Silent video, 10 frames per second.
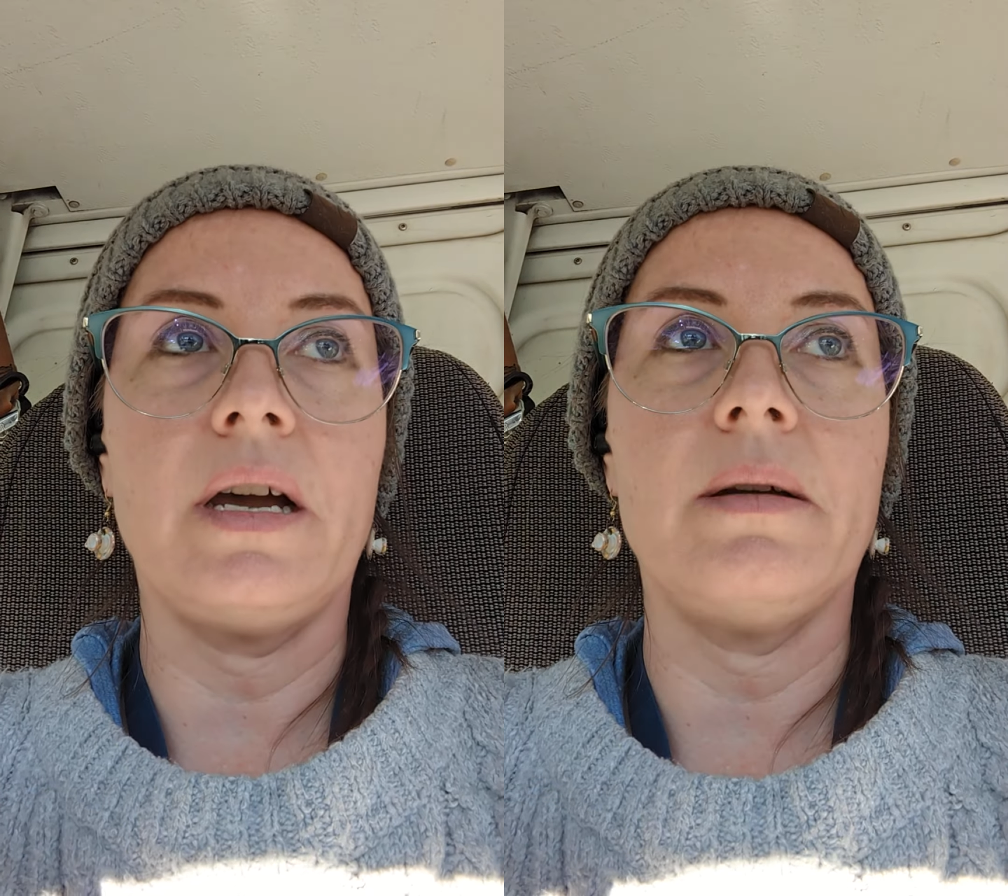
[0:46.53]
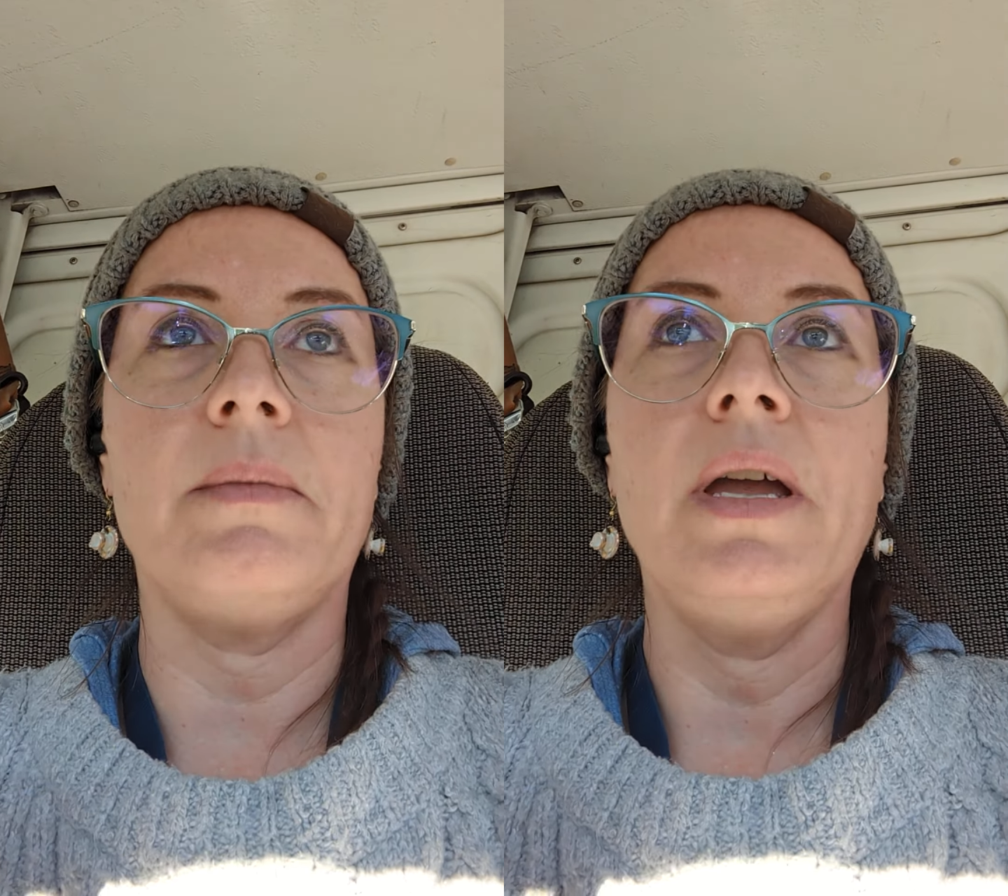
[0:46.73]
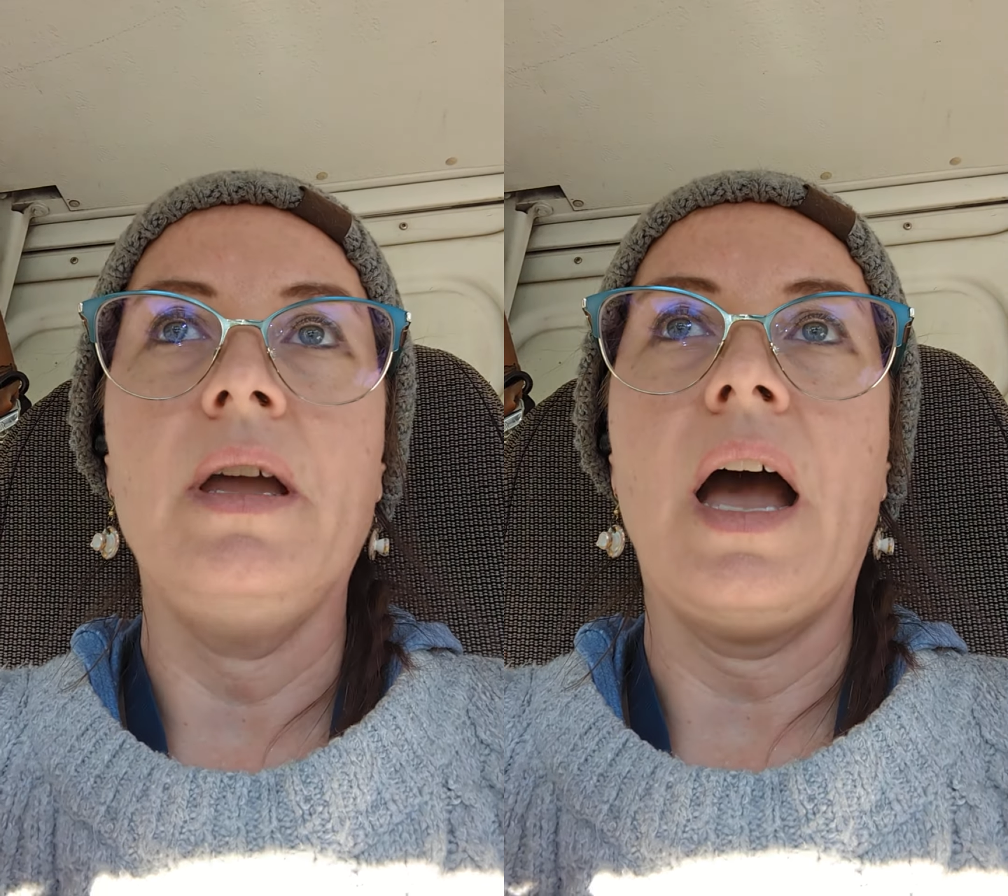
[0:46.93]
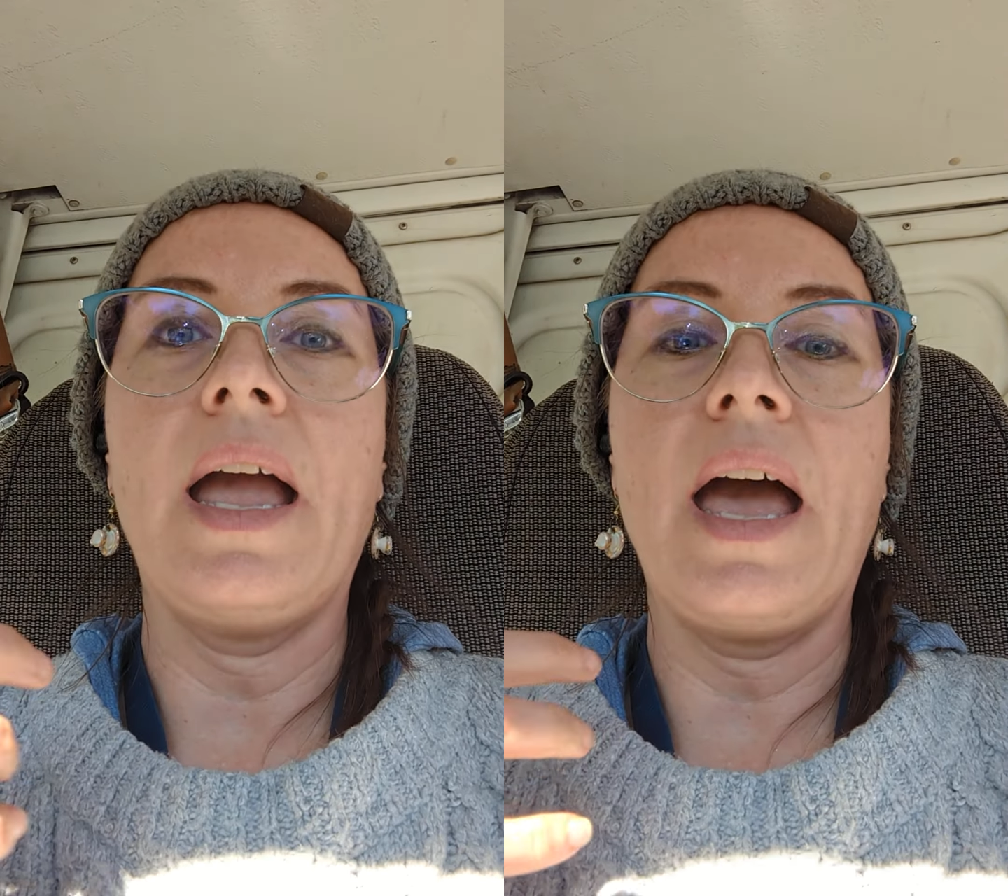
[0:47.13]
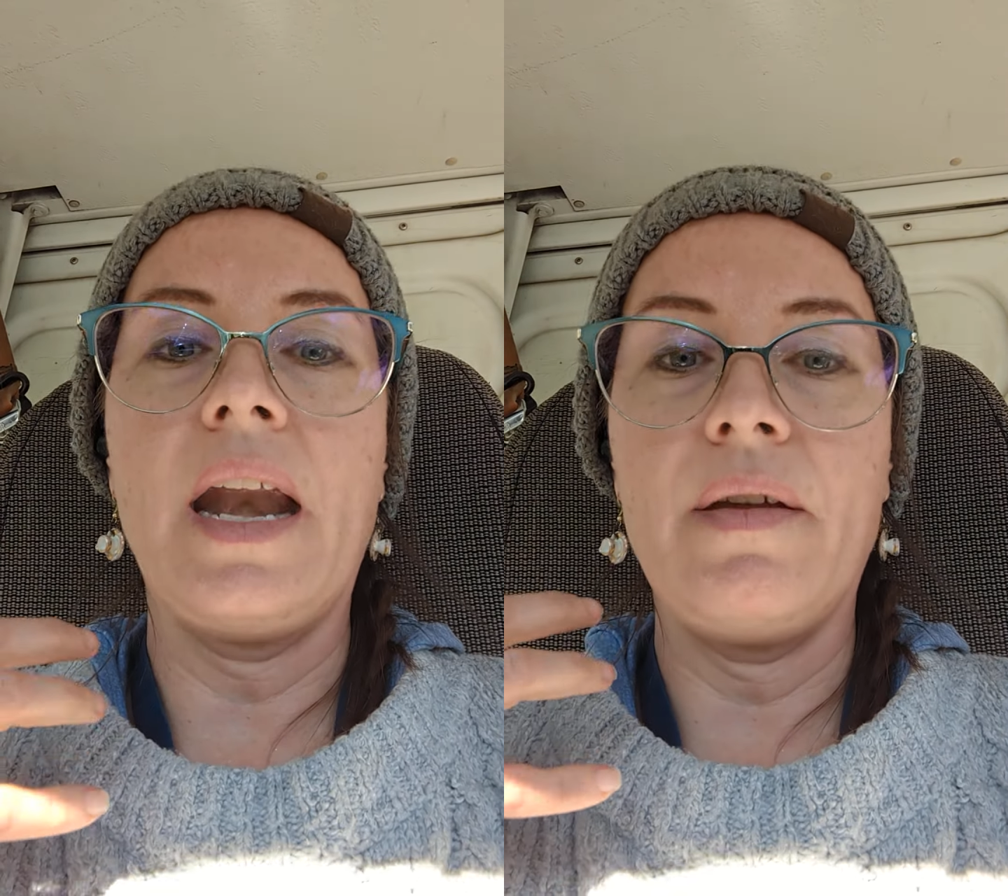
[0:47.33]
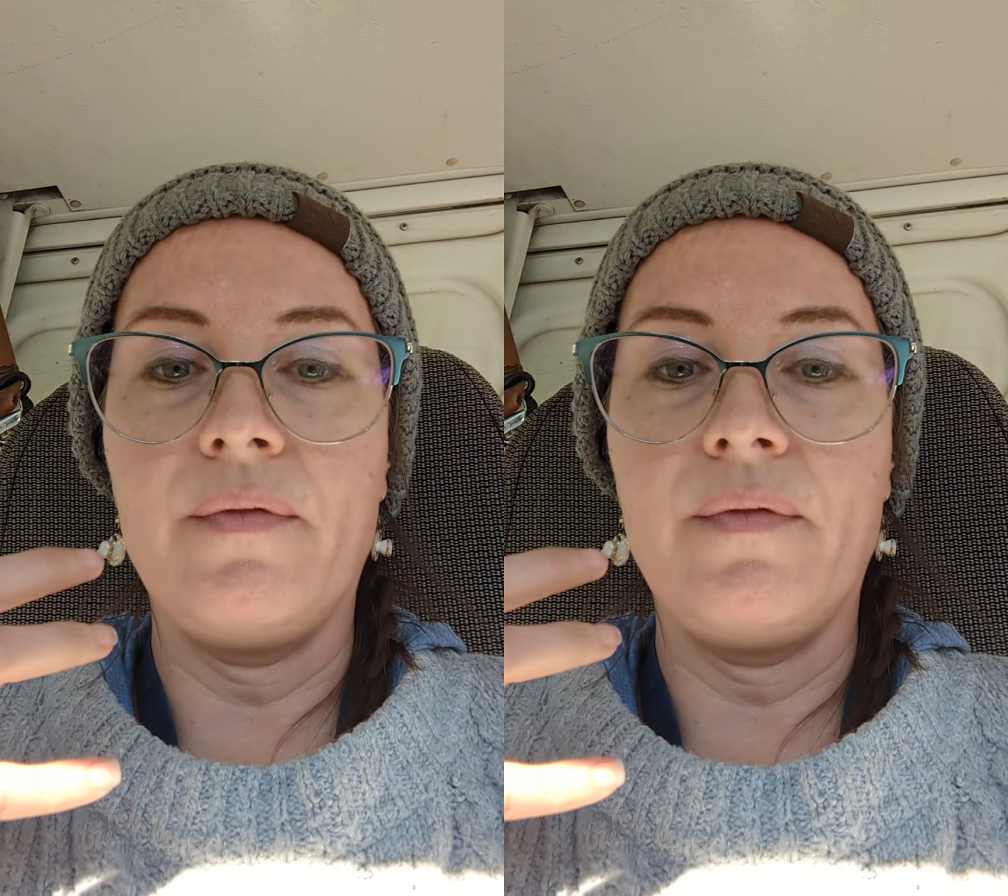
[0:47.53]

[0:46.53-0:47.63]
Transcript: Um, I had a